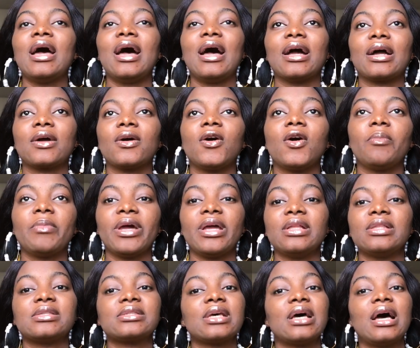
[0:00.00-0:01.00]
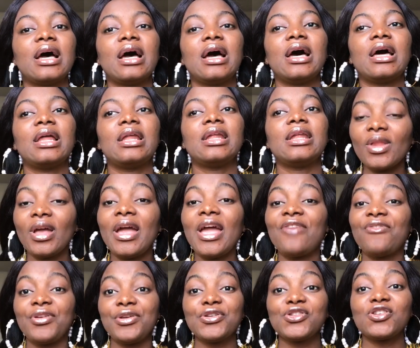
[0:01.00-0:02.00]
and comments. And
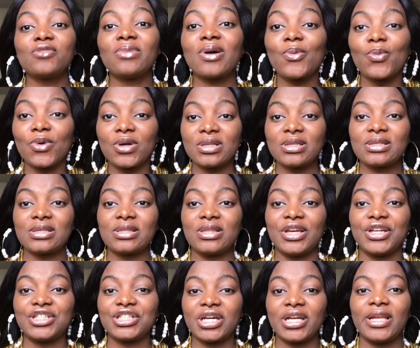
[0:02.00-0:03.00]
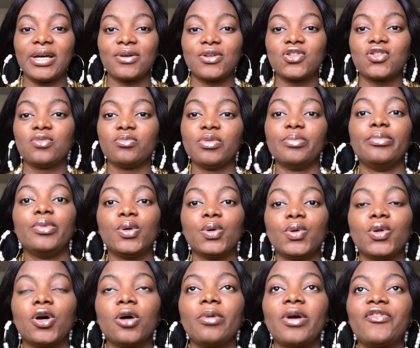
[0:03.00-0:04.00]
every YouTuber wants their channel to be
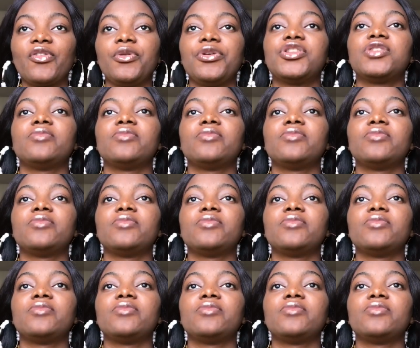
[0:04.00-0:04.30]
blown up, every